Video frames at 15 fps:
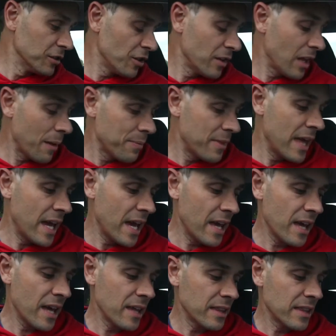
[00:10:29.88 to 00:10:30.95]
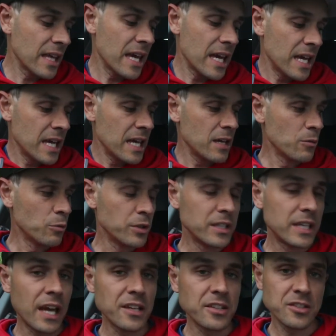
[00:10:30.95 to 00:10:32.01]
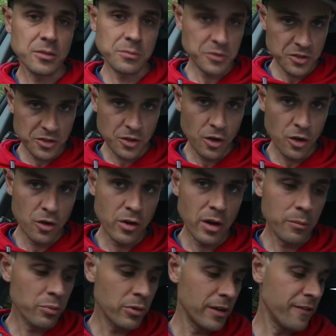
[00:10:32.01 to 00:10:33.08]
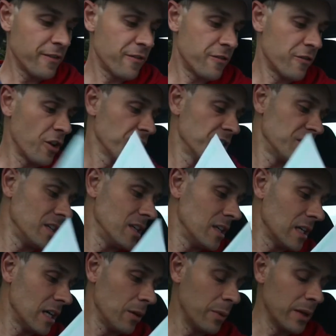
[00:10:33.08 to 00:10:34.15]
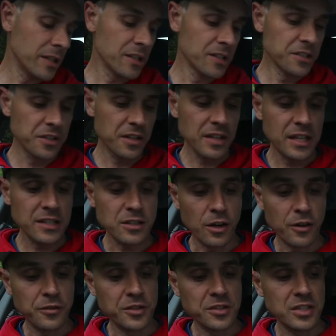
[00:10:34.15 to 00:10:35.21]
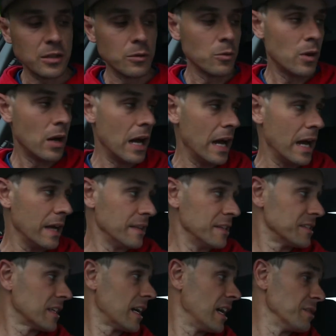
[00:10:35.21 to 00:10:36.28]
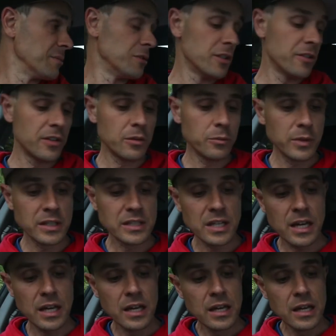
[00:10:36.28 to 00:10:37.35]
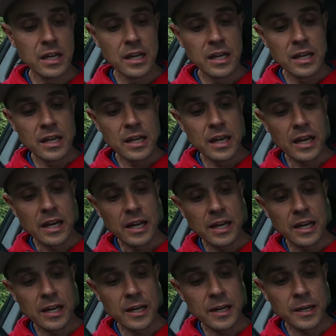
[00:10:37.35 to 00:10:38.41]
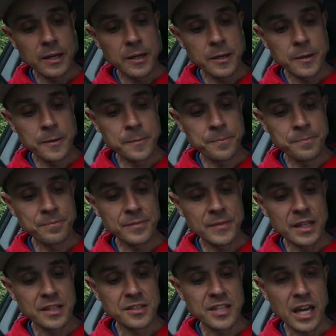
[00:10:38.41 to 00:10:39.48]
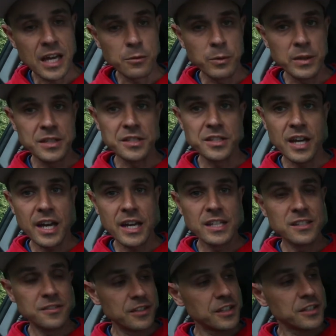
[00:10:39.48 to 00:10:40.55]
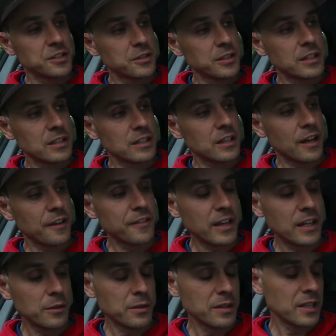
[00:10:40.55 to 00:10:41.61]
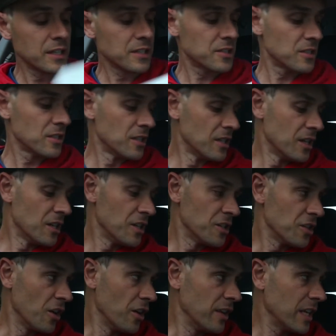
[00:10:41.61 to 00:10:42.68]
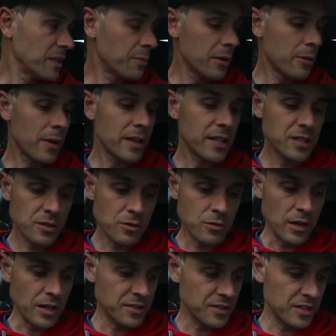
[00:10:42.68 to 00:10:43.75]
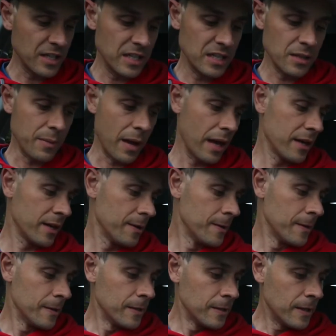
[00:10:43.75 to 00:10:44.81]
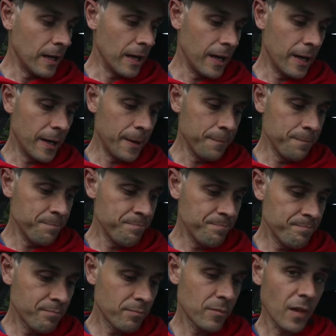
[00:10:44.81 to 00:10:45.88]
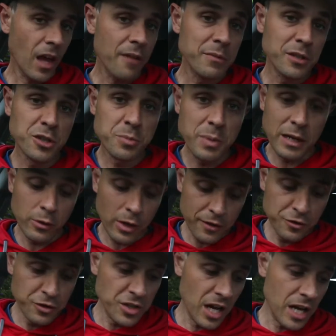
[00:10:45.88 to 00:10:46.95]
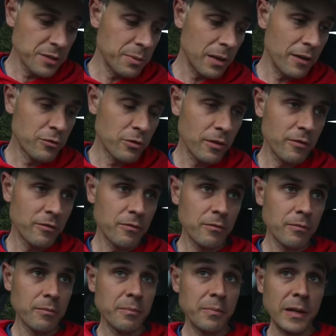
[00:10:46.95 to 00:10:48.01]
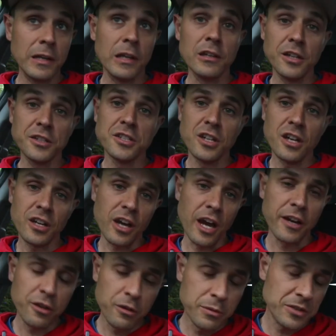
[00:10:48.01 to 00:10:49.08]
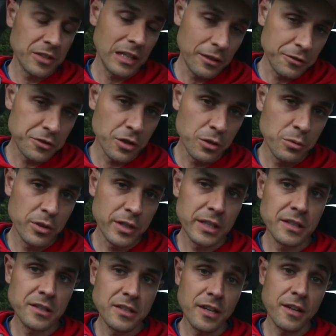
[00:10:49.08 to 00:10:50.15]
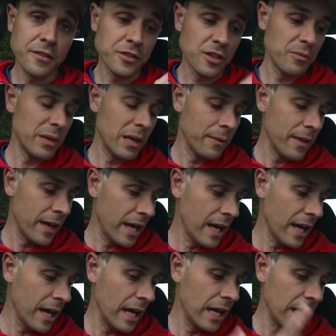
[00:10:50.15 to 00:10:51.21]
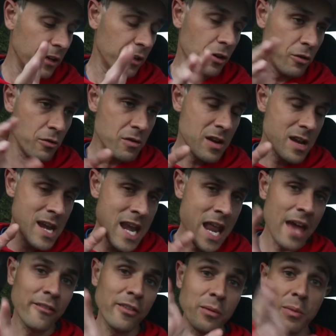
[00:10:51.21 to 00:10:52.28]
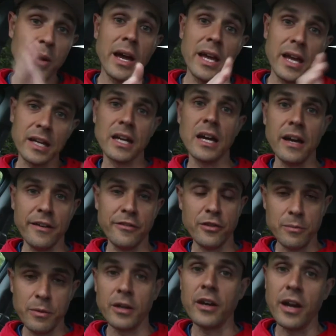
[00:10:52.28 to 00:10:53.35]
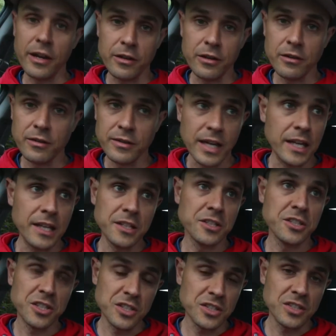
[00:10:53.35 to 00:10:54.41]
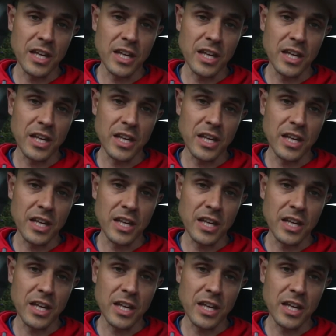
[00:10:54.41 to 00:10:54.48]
know up there they would get some snow and pretty frosty winters. So that's obviously why this car has been driven in winter. It's had winter tires fitted to it. I found it with this. So that's probably why there's rust in the back. I've been to Japan quite a few times, but I've been a lot to Hokkaido because I love snowboarding and stuff. So I've been up there, and I know never buy a car from Hokkaido. That is just